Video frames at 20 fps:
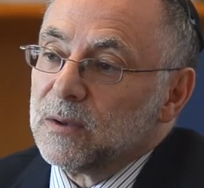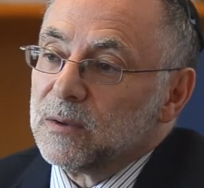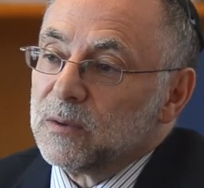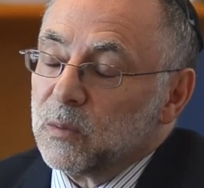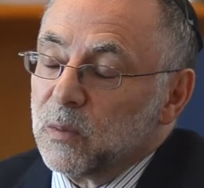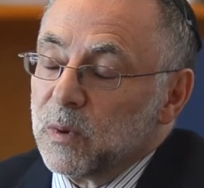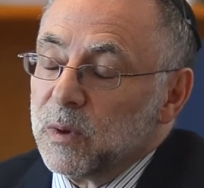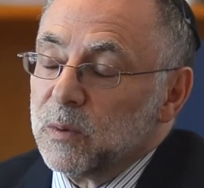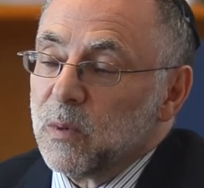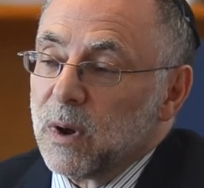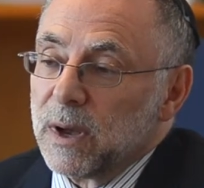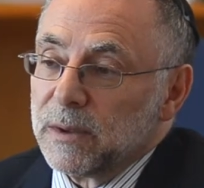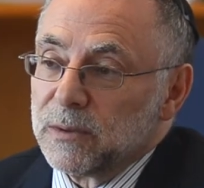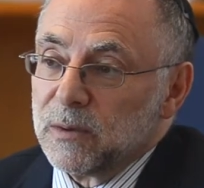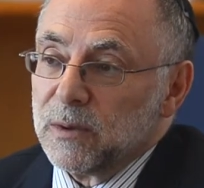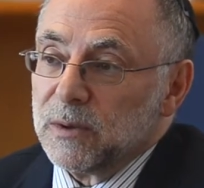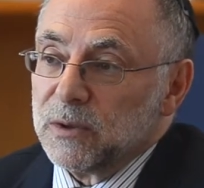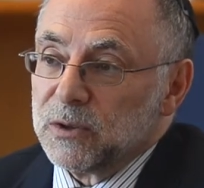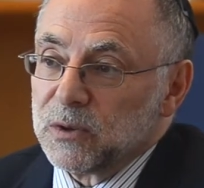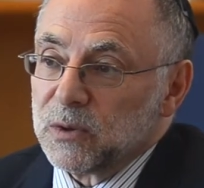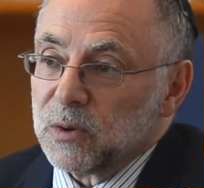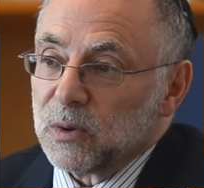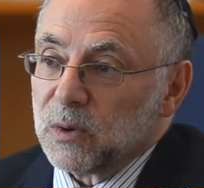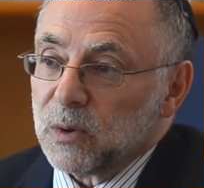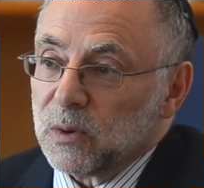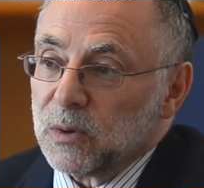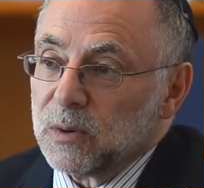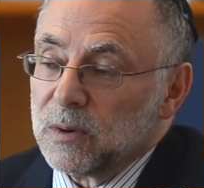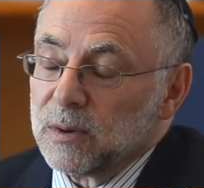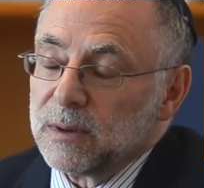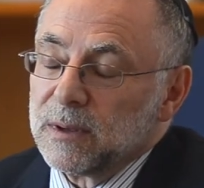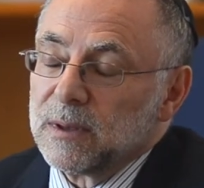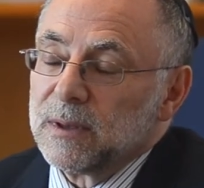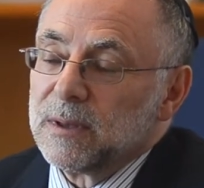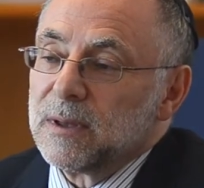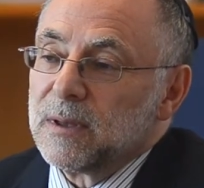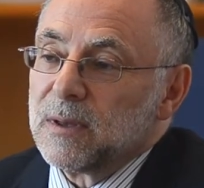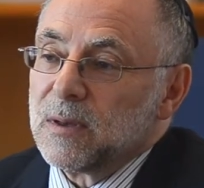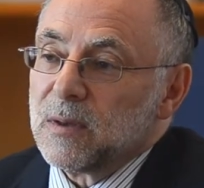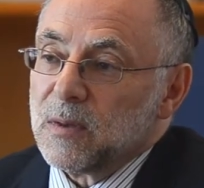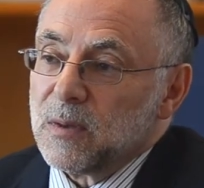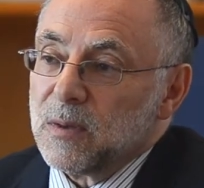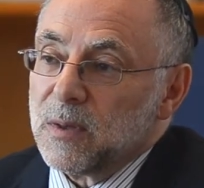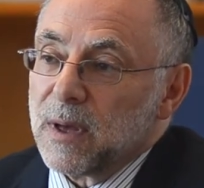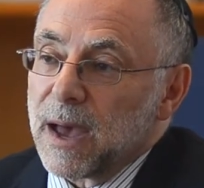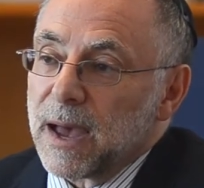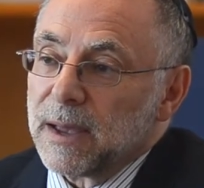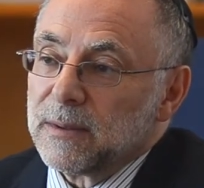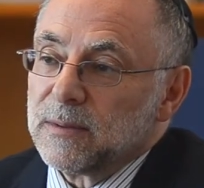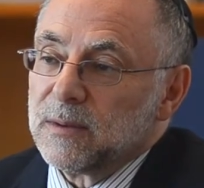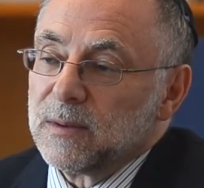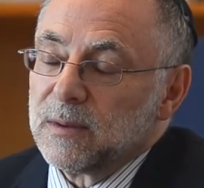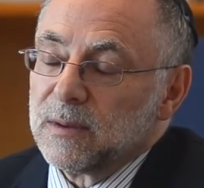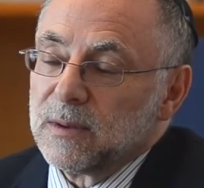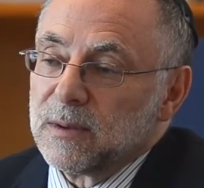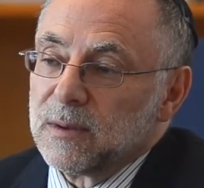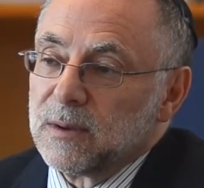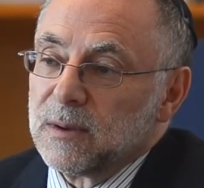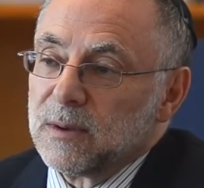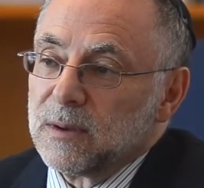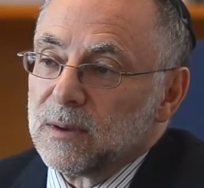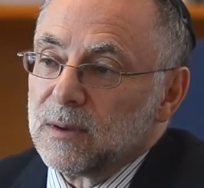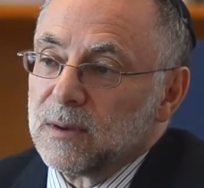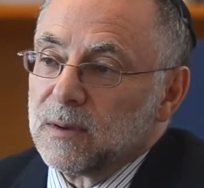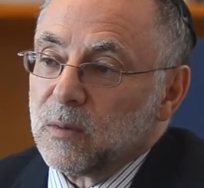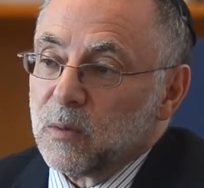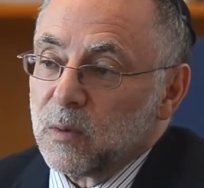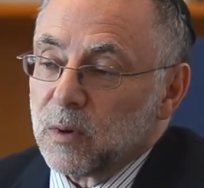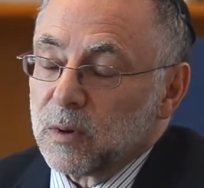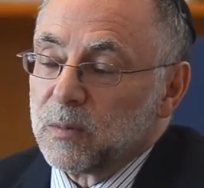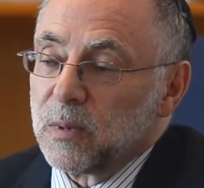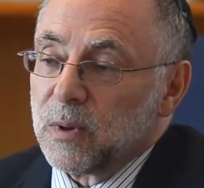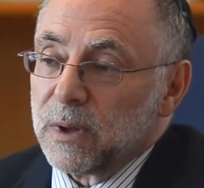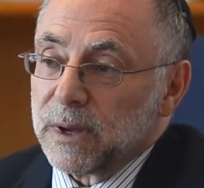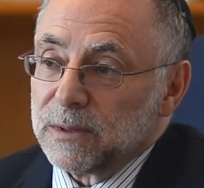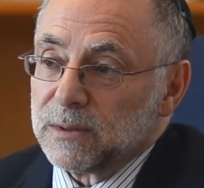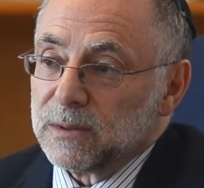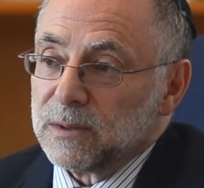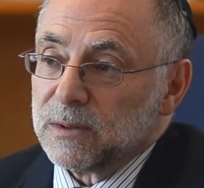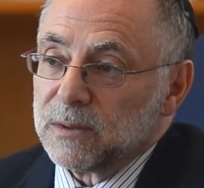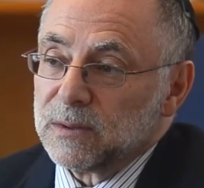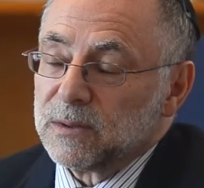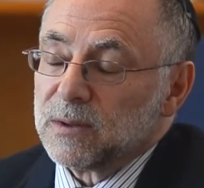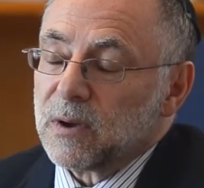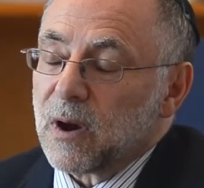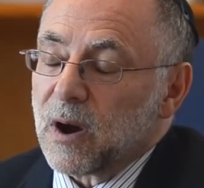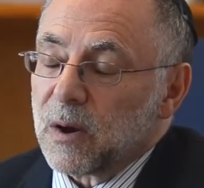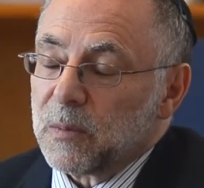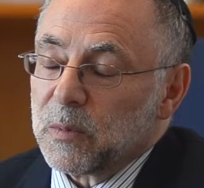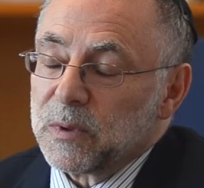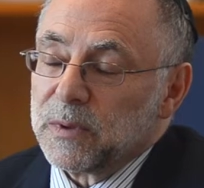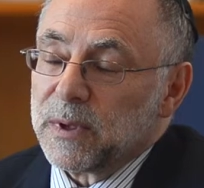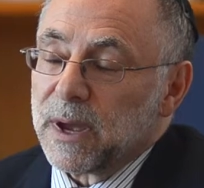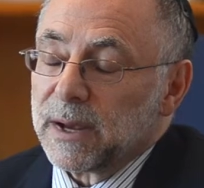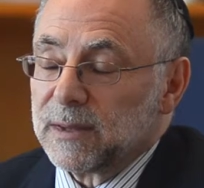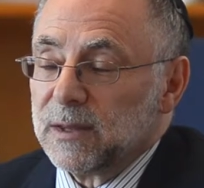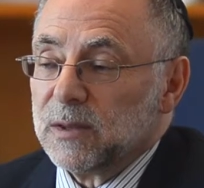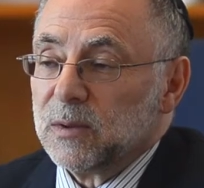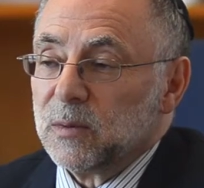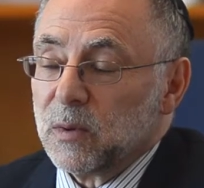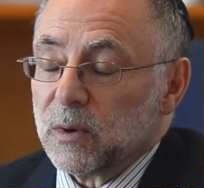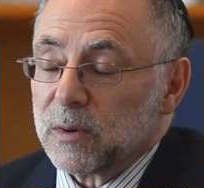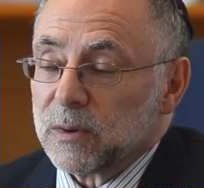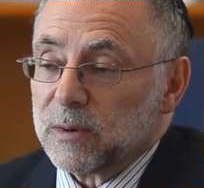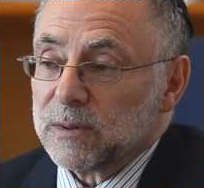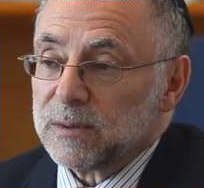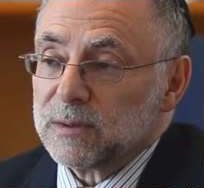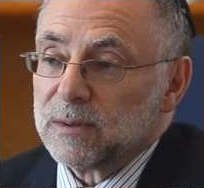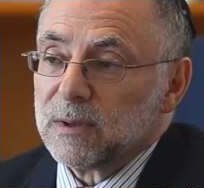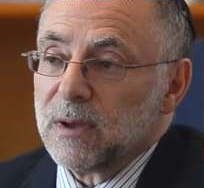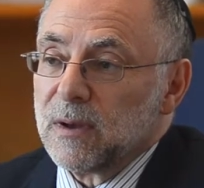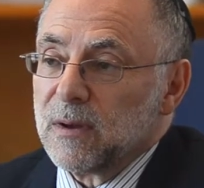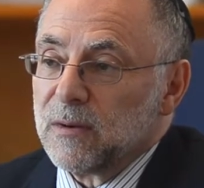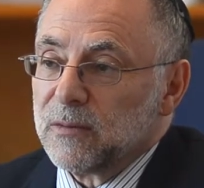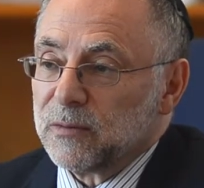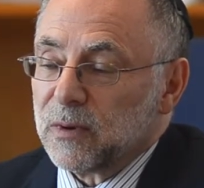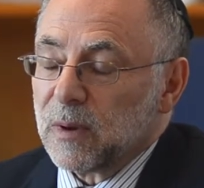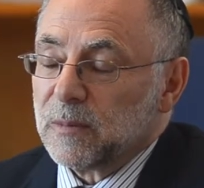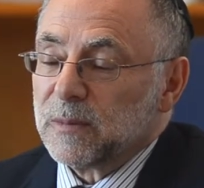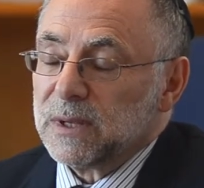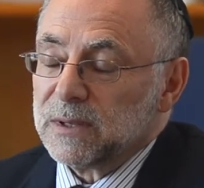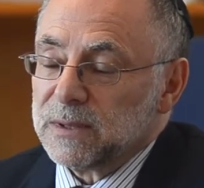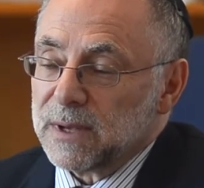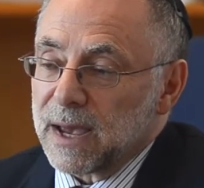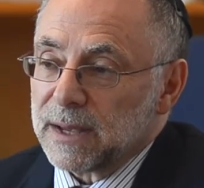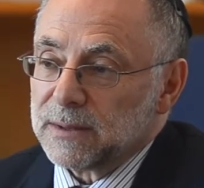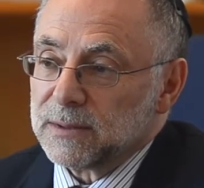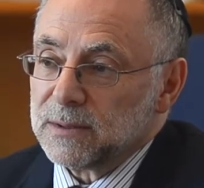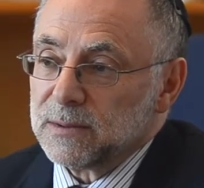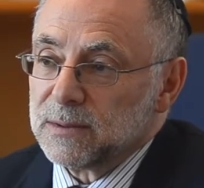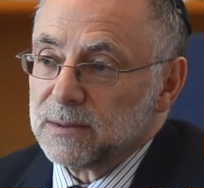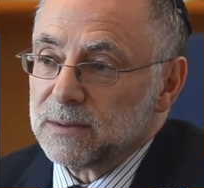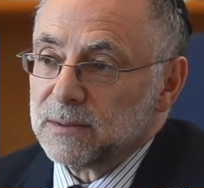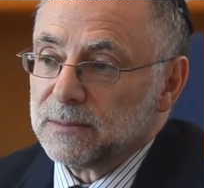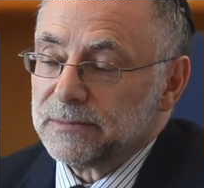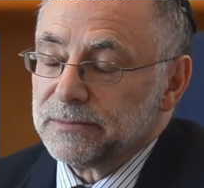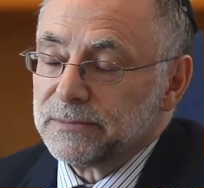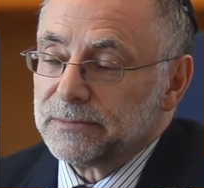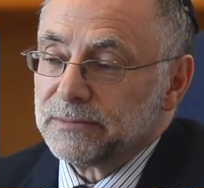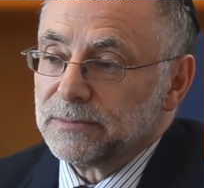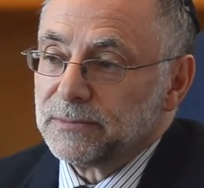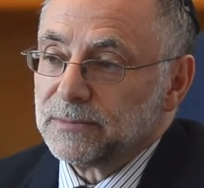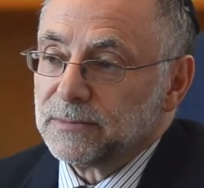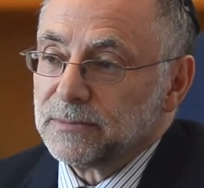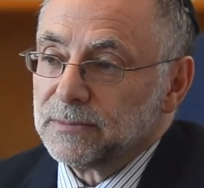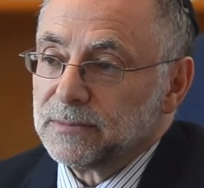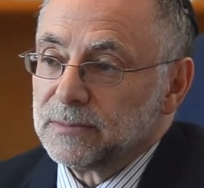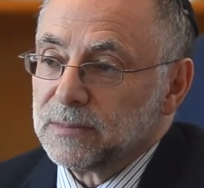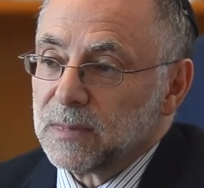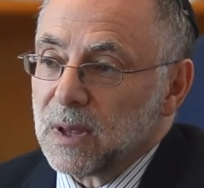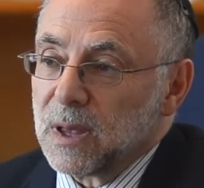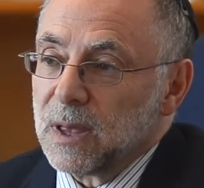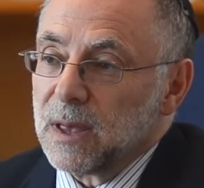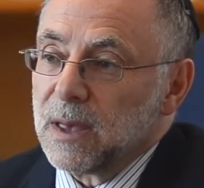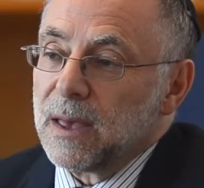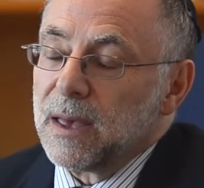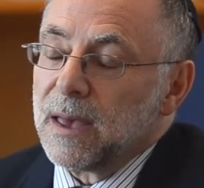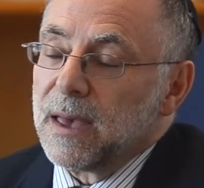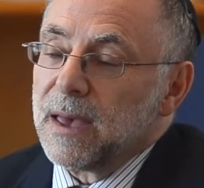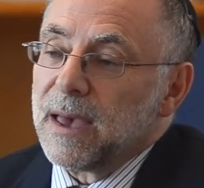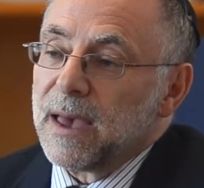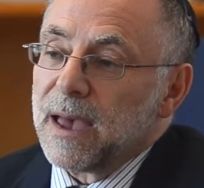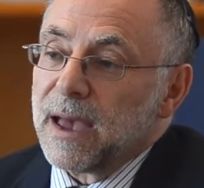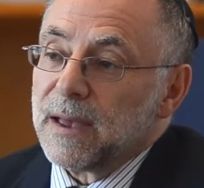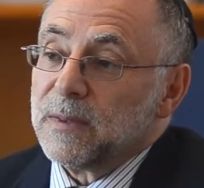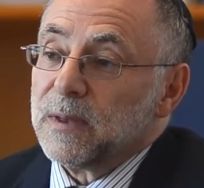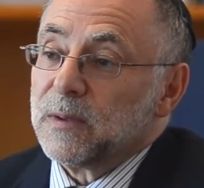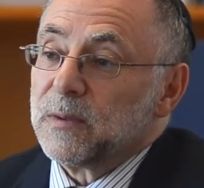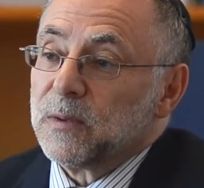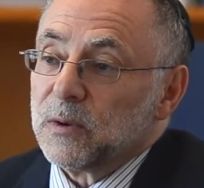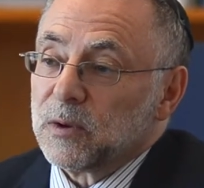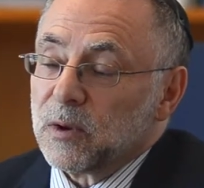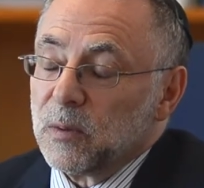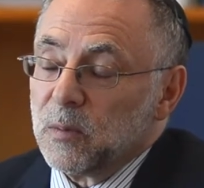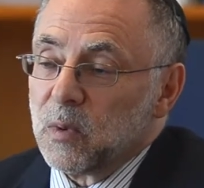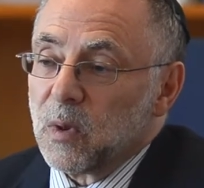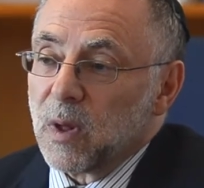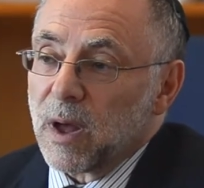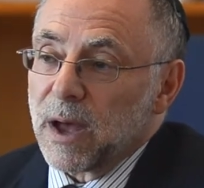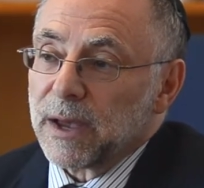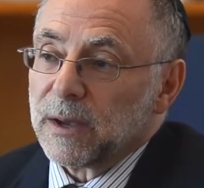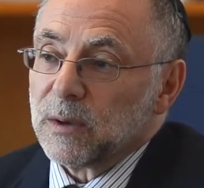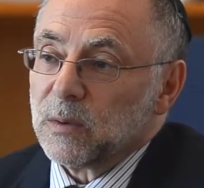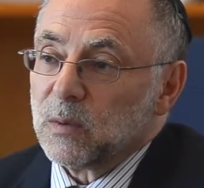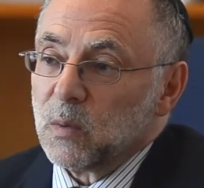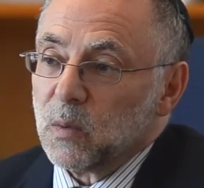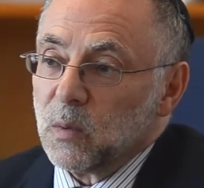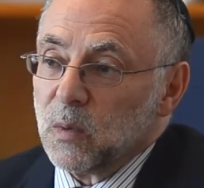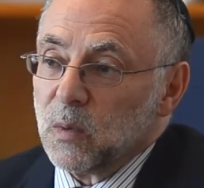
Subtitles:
So we want to ensure that workplaces are protecting the workers from these hazards and that they're complying